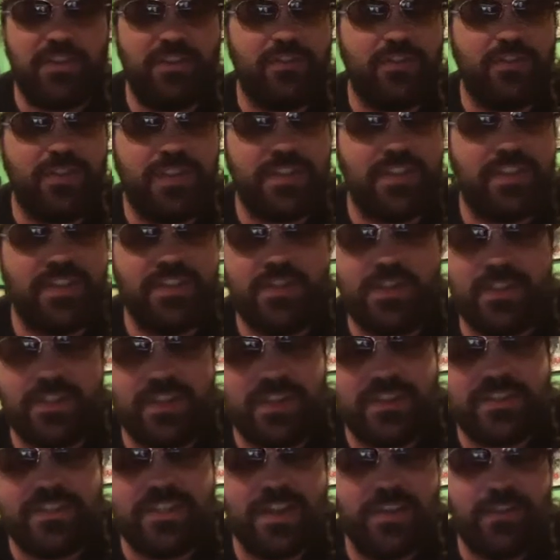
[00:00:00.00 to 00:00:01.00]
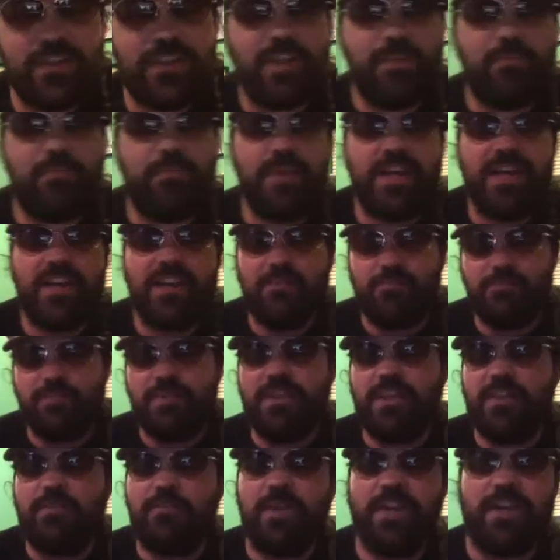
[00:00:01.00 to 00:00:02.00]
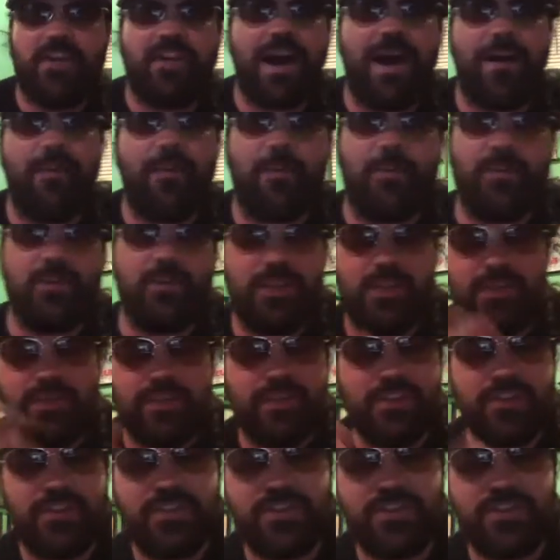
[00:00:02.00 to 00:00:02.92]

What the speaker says: definitely the big comic relief in this